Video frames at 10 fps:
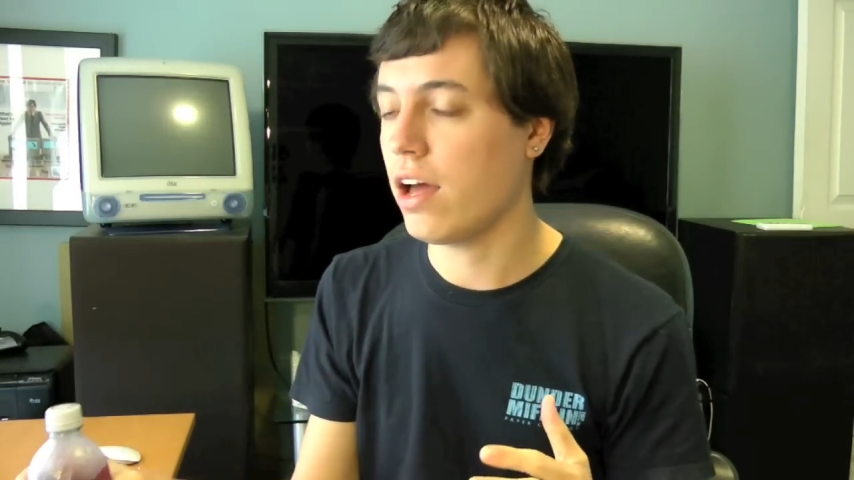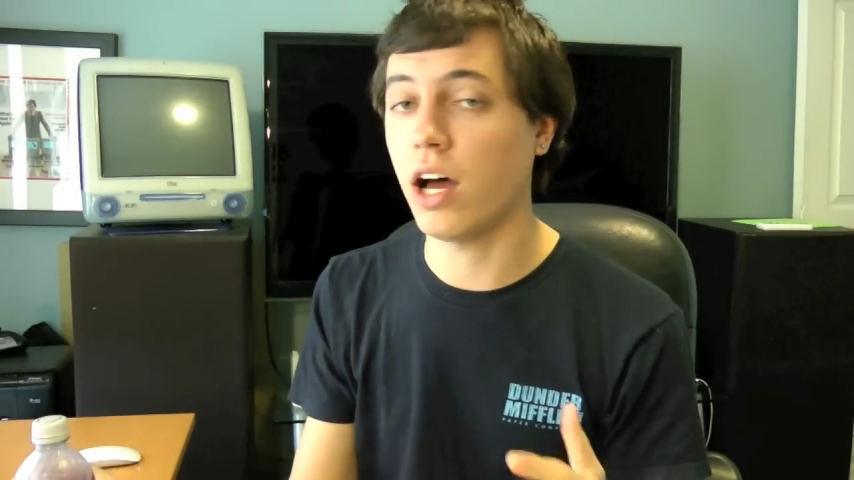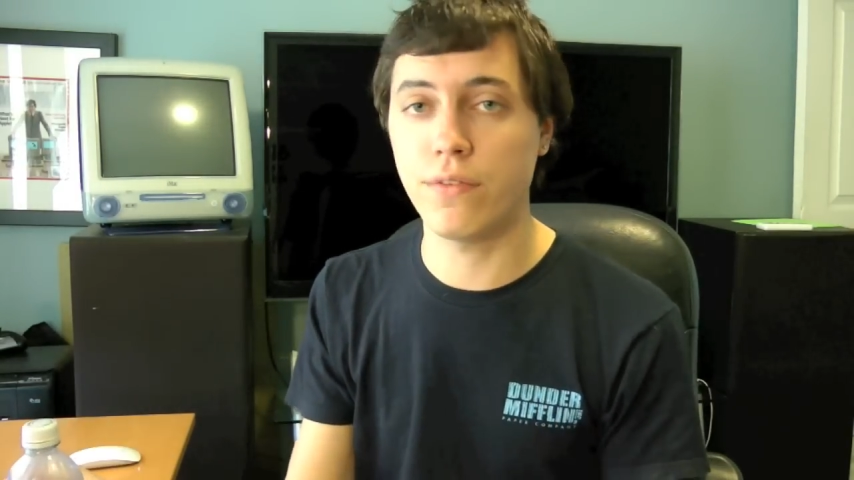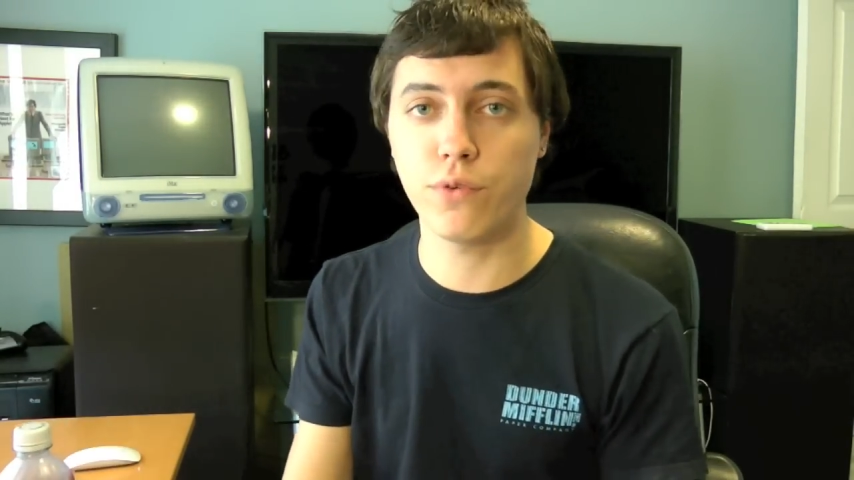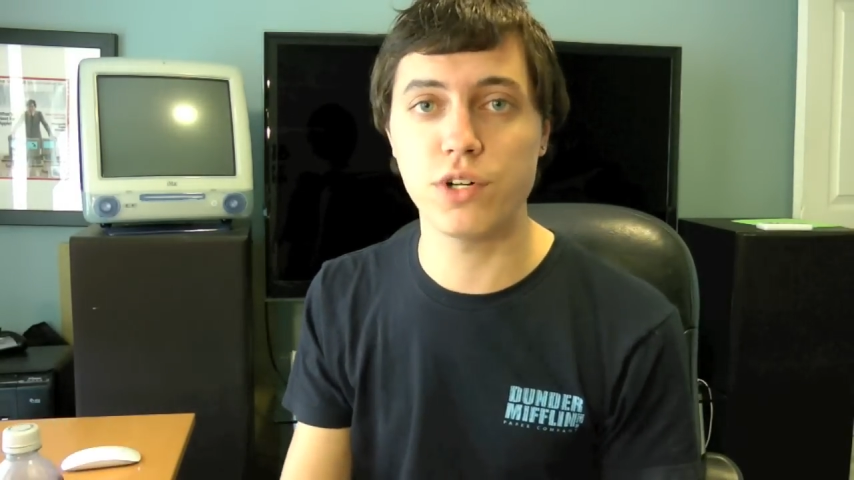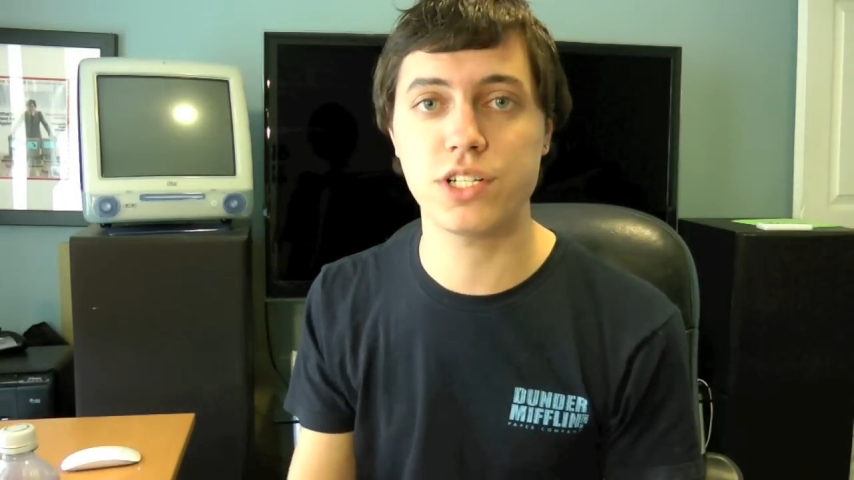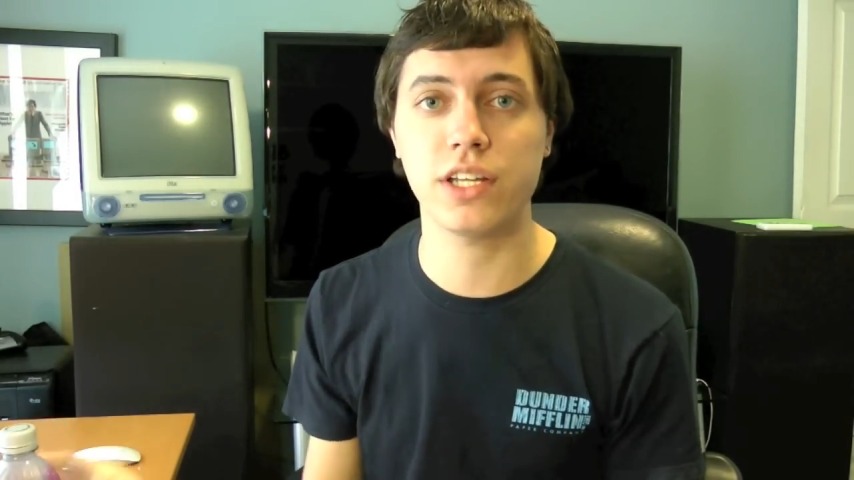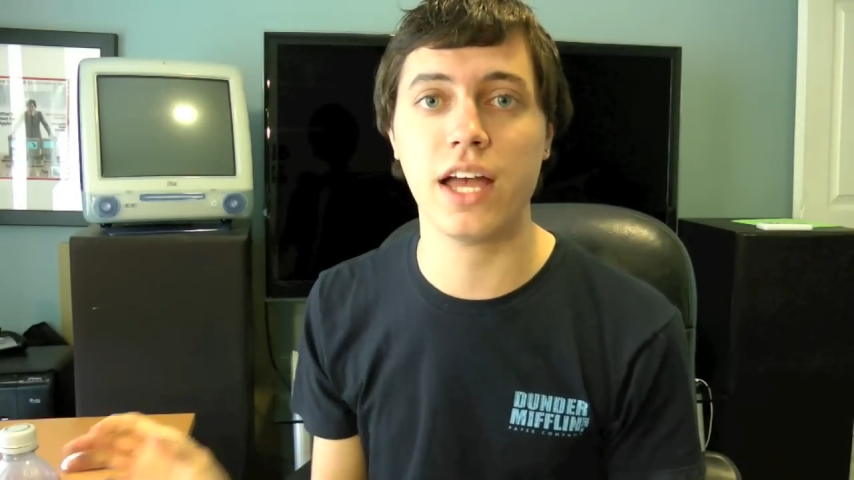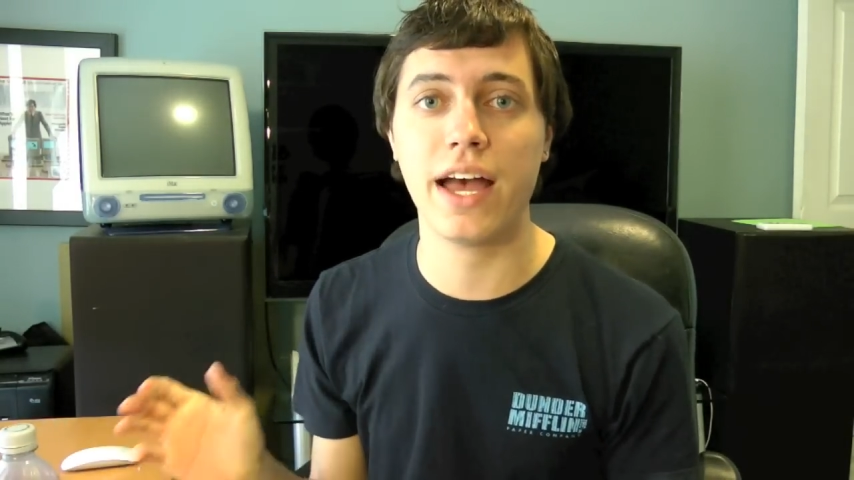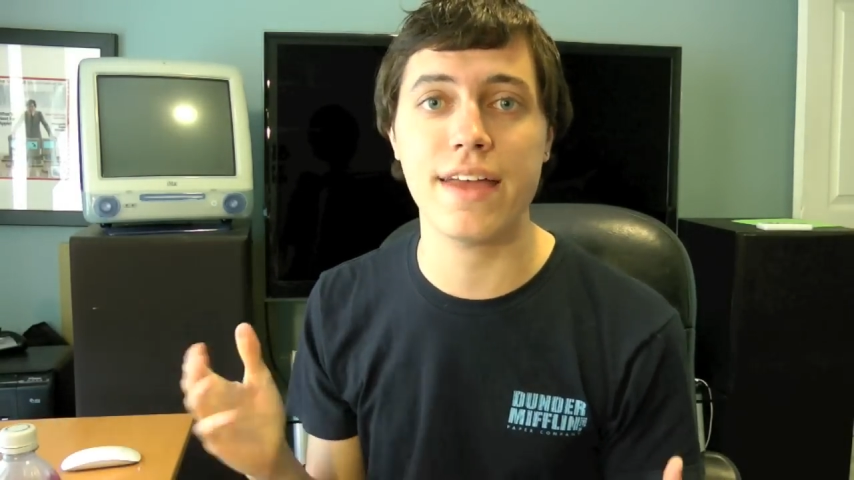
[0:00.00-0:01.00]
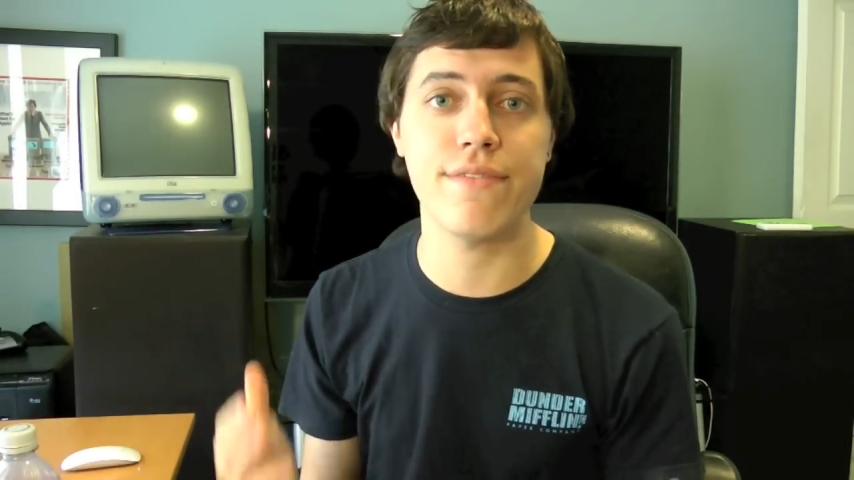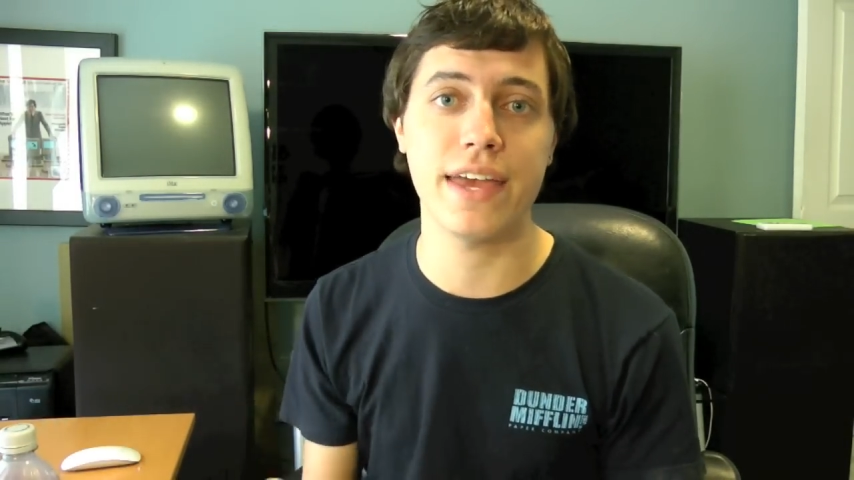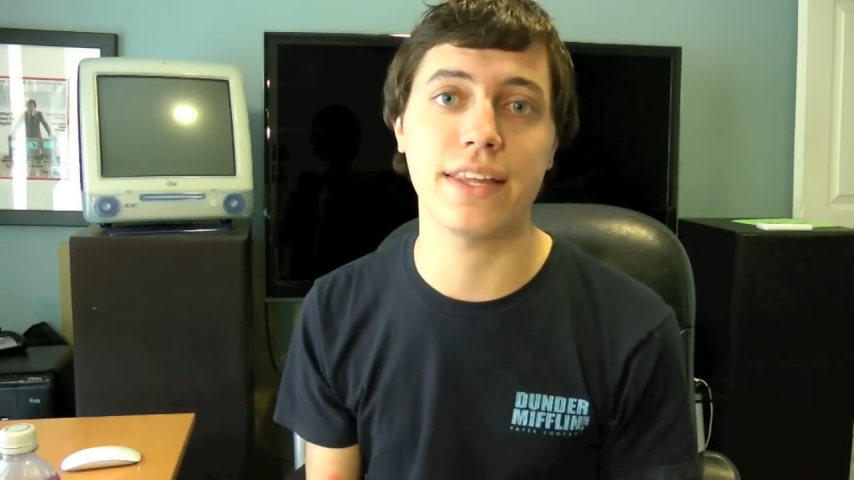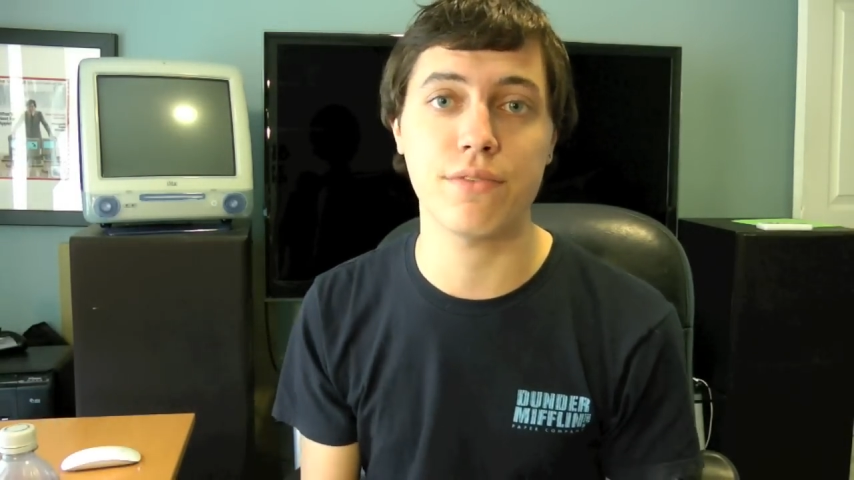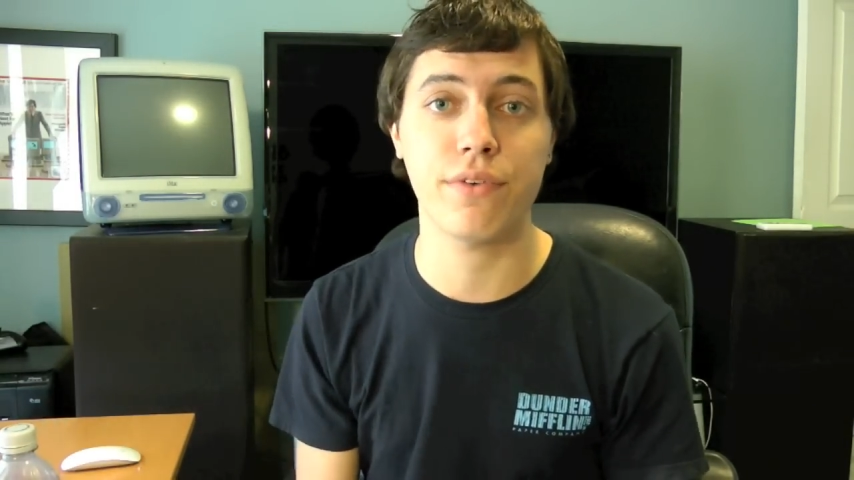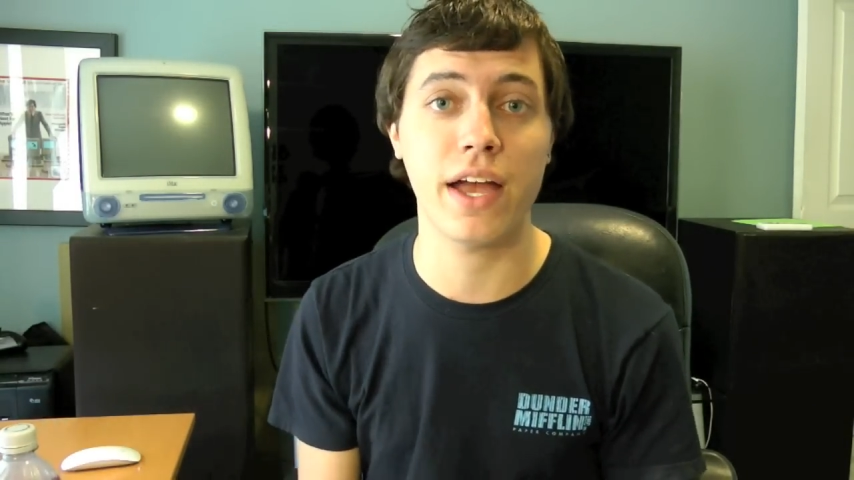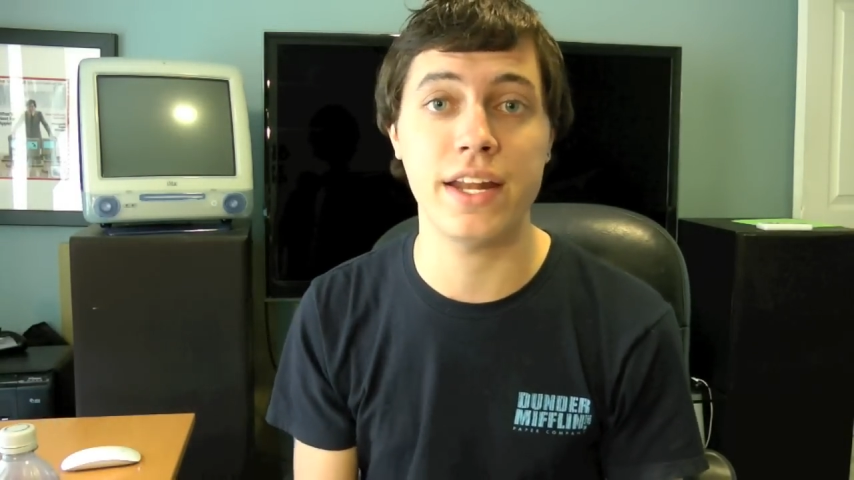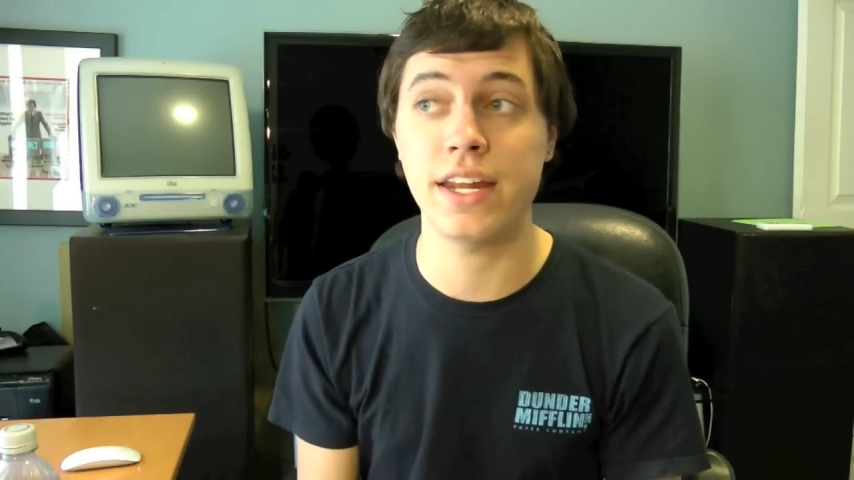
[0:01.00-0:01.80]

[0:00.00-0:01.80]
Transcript: Unfortunately, I have yet to find